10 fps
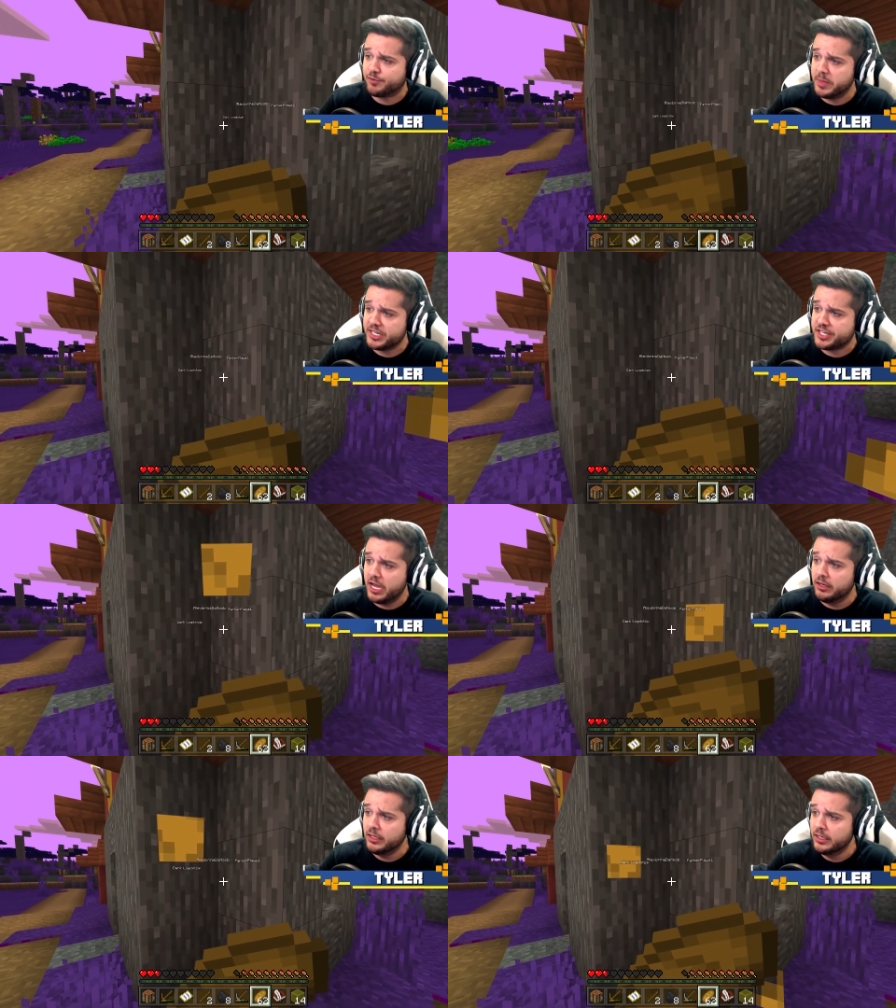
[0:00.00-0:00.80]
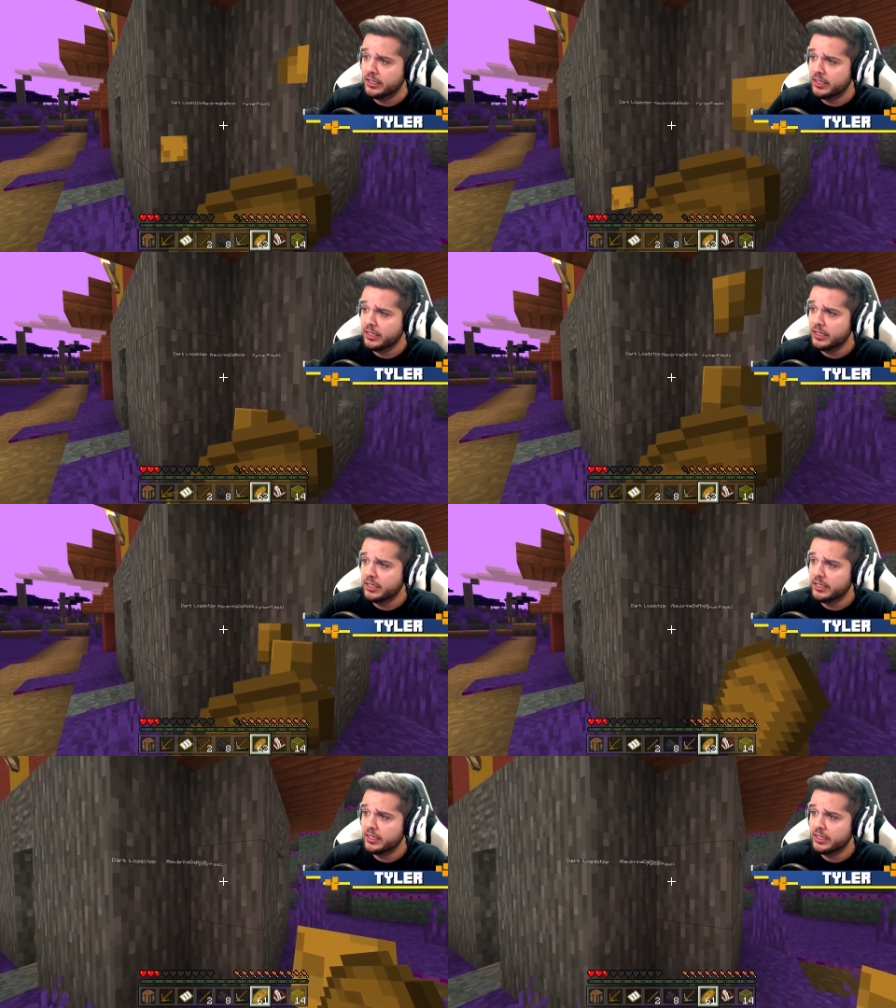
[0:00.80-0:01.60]
me still? We need to get any
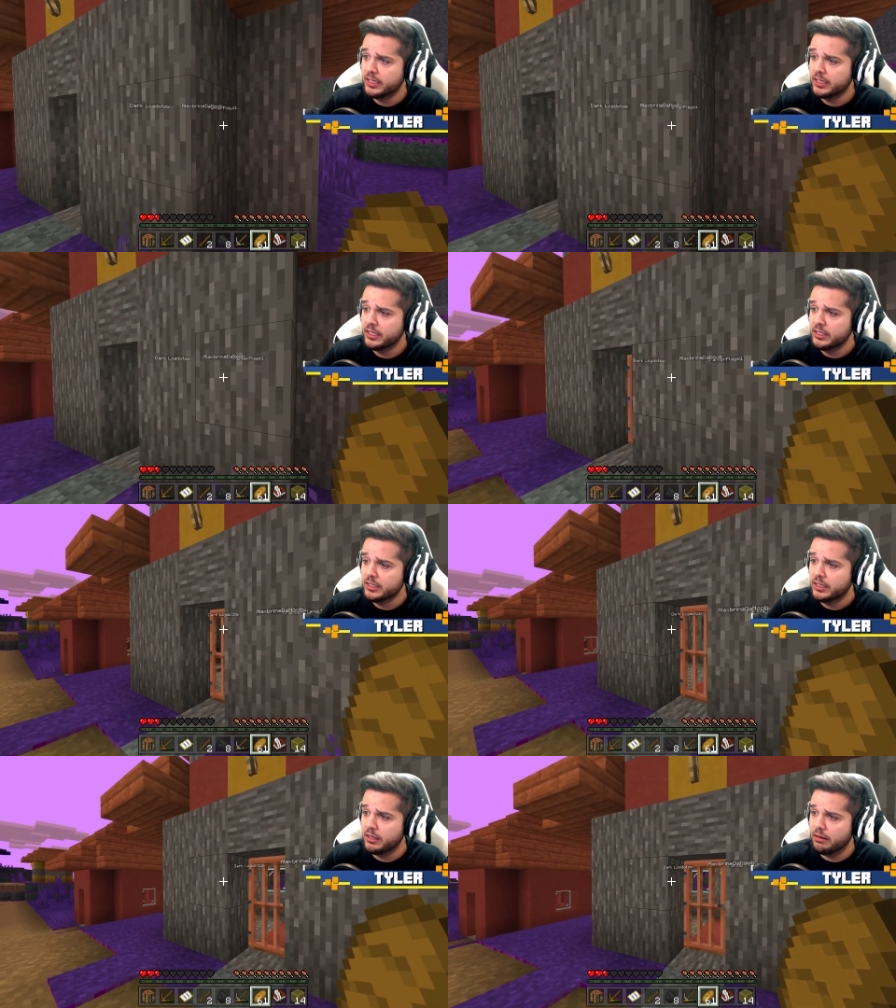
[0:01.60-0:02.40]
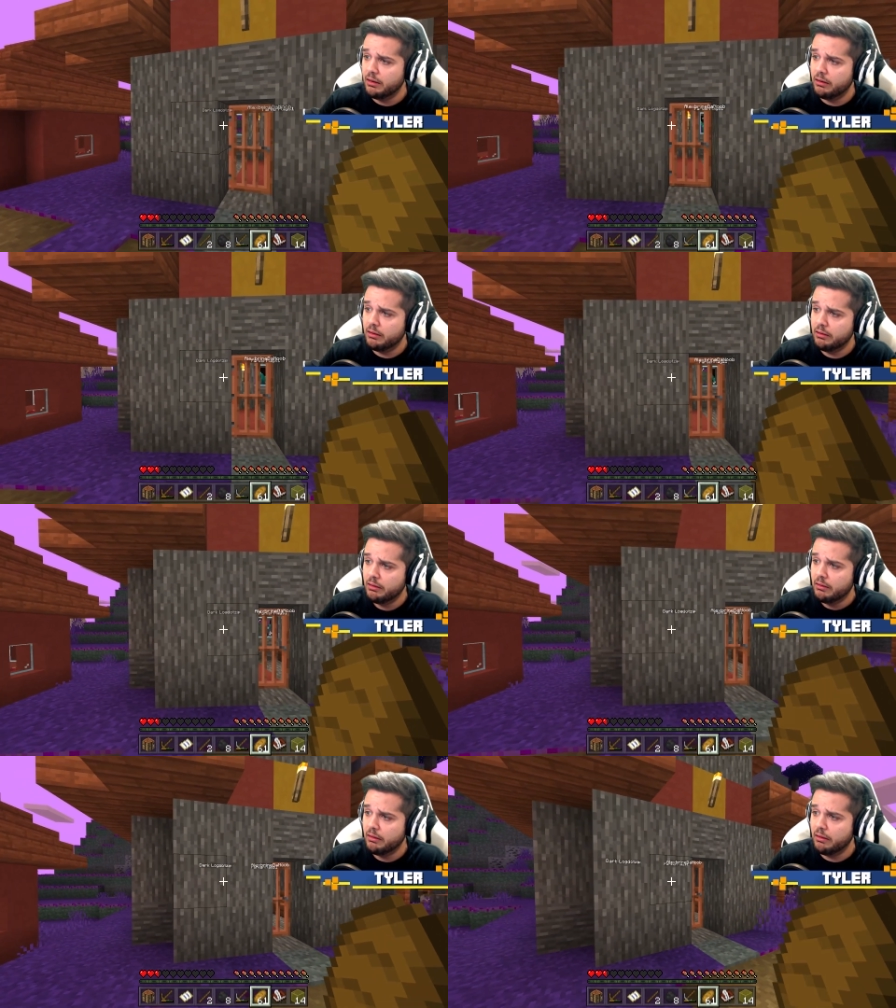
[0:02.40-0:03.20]
swords. Oh,
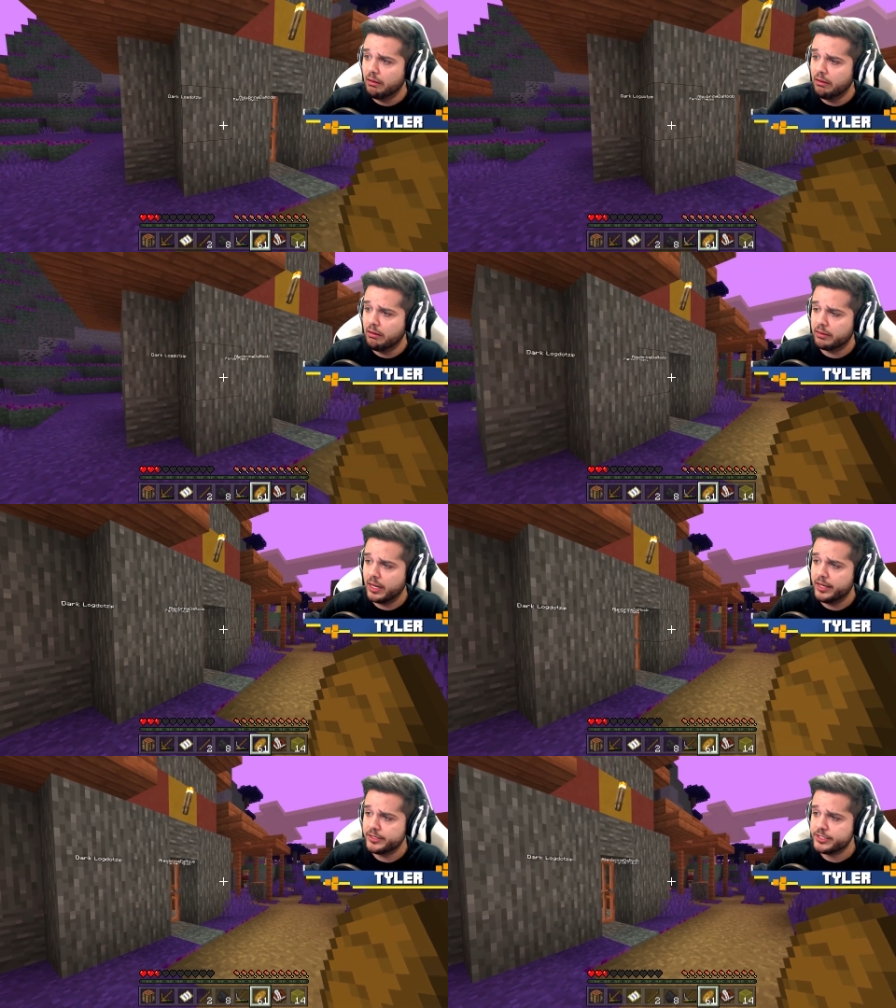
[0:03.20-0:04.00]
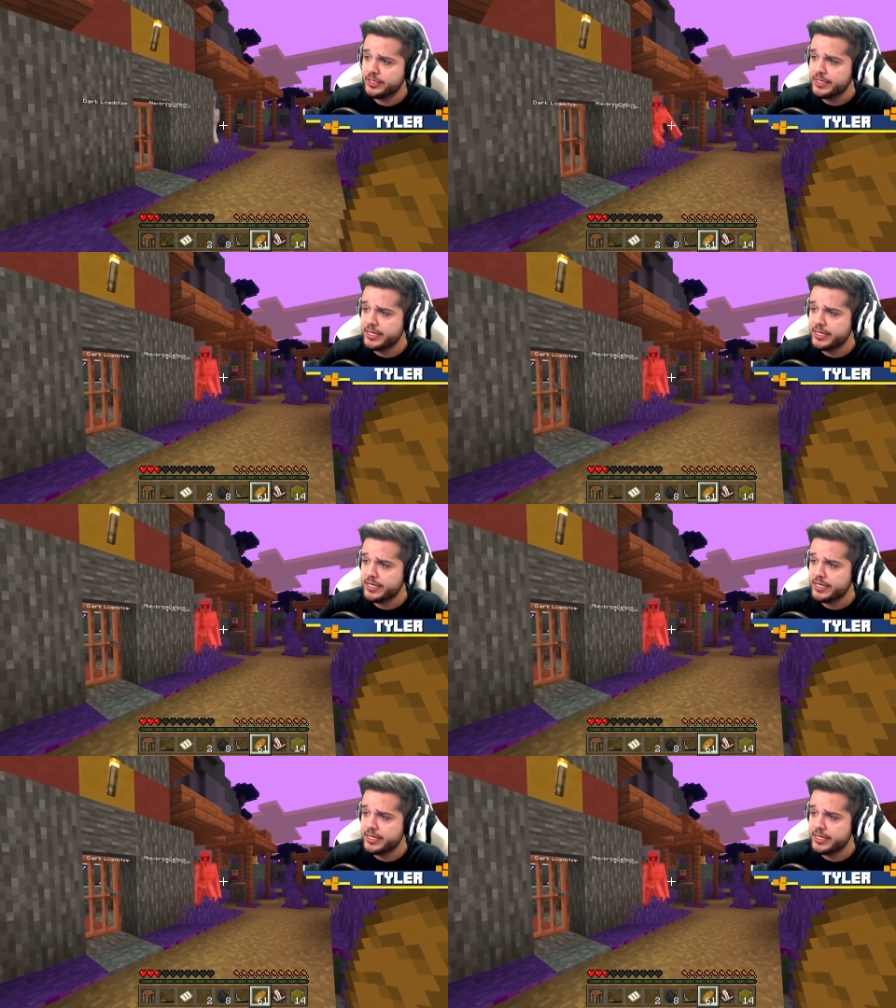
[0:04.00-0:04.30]
oh, oh, gosh.